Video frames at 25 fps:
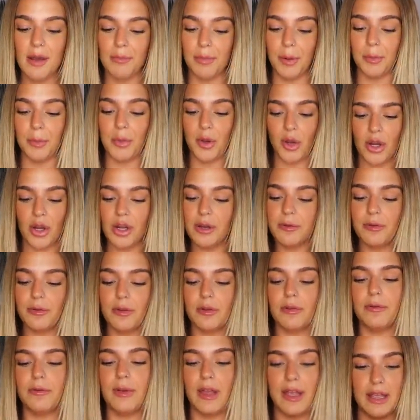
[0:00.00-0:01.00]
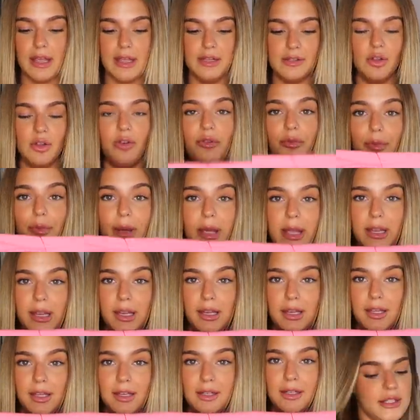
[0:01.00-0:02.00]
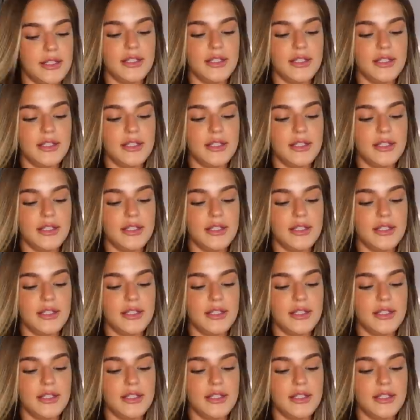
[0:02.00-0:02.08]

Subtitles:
but I'm going through a phase of pink.